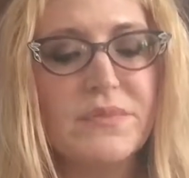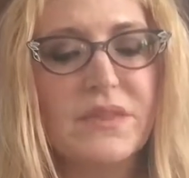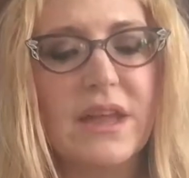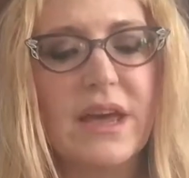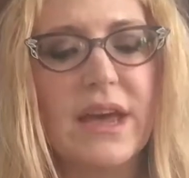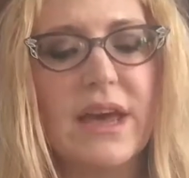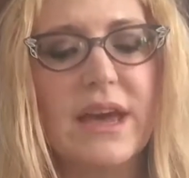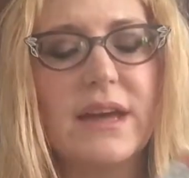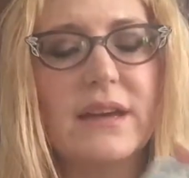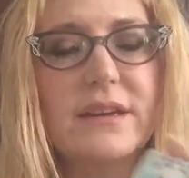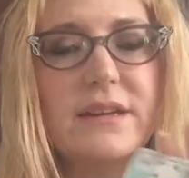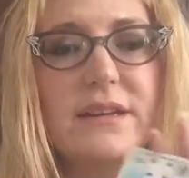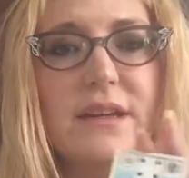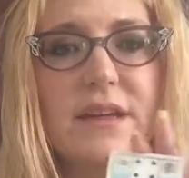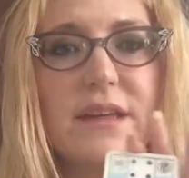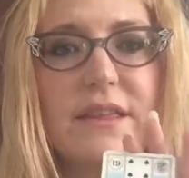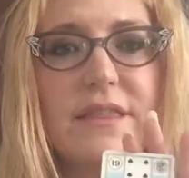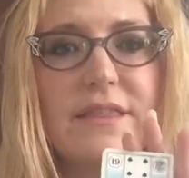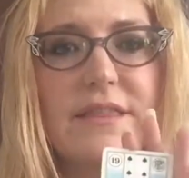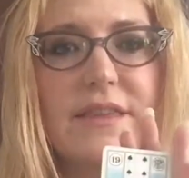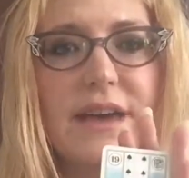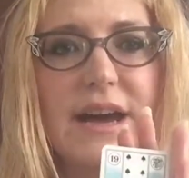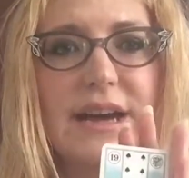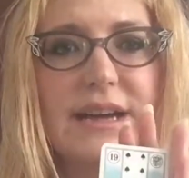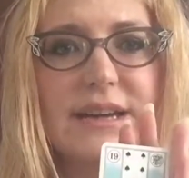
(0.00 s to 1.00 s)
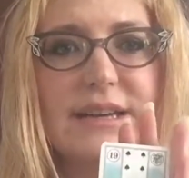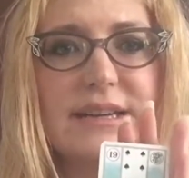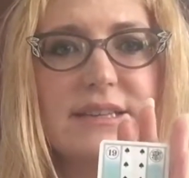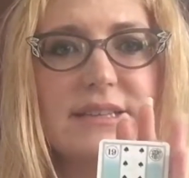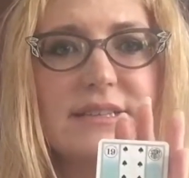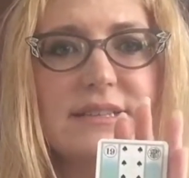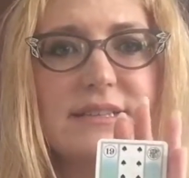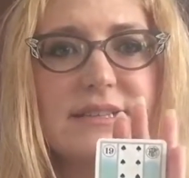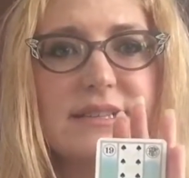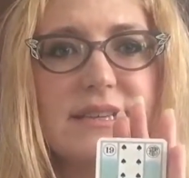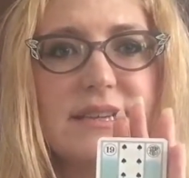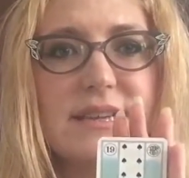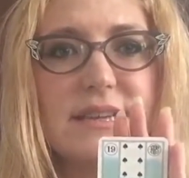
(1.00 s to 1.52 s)
And that
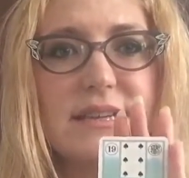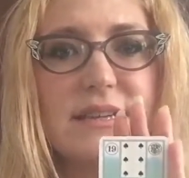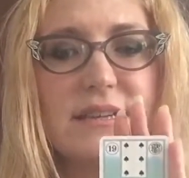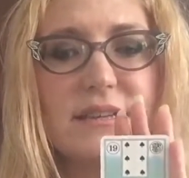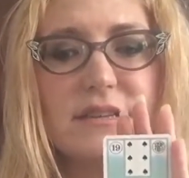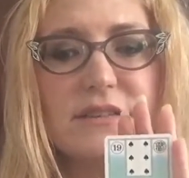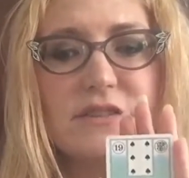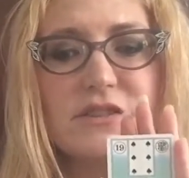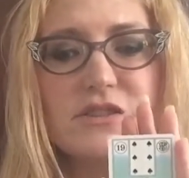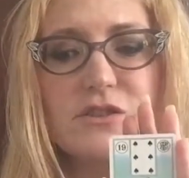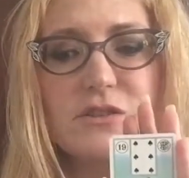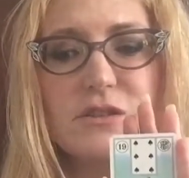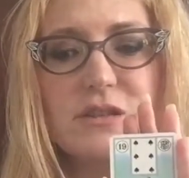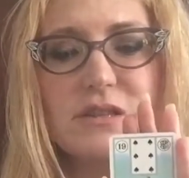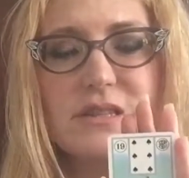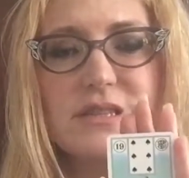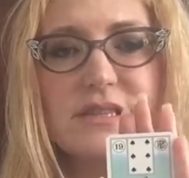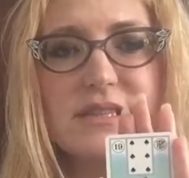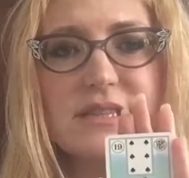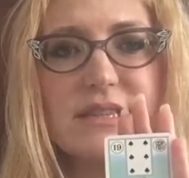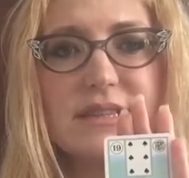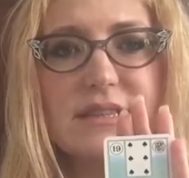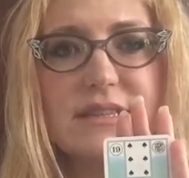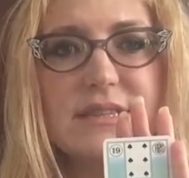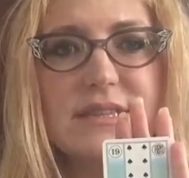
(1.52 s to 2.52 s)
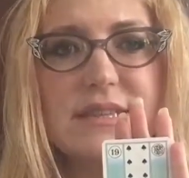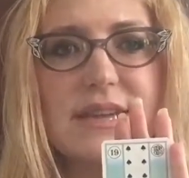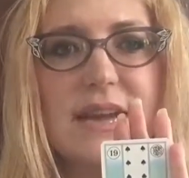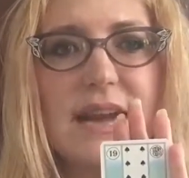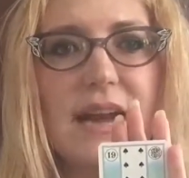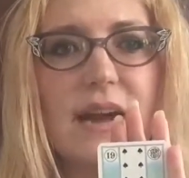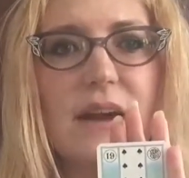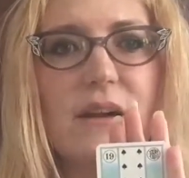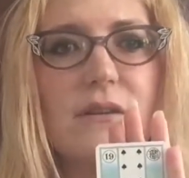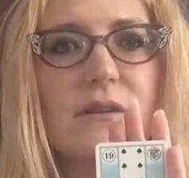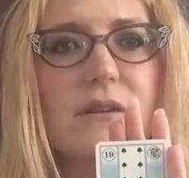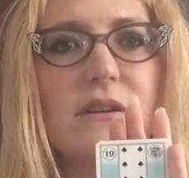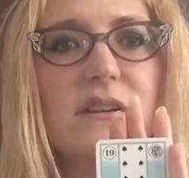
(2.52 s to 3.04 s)
is here, as you can see, the
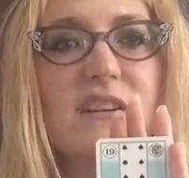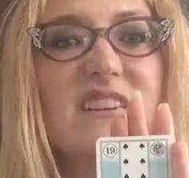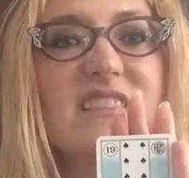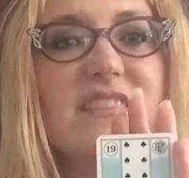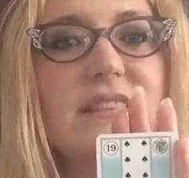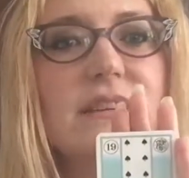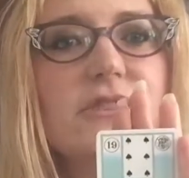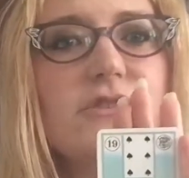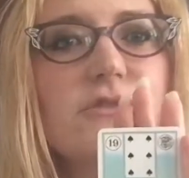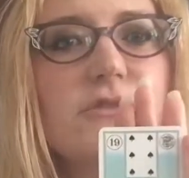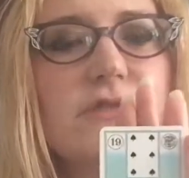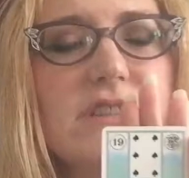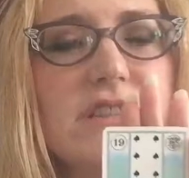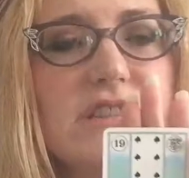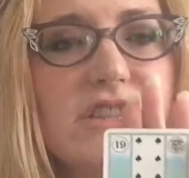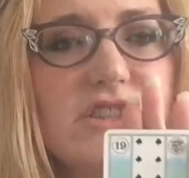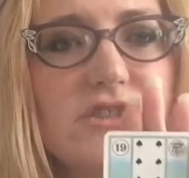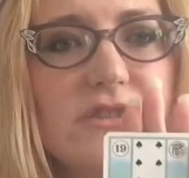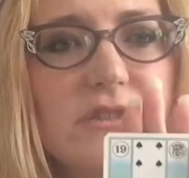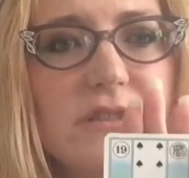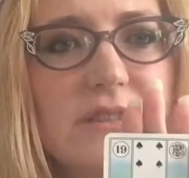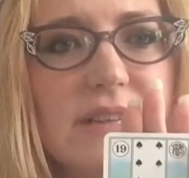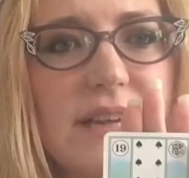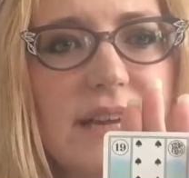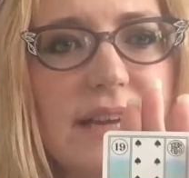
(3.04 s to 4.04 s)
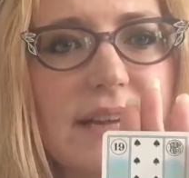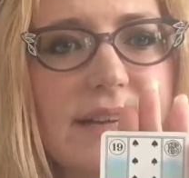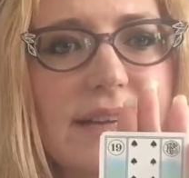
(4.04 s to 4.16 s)
tower in the traditional deck.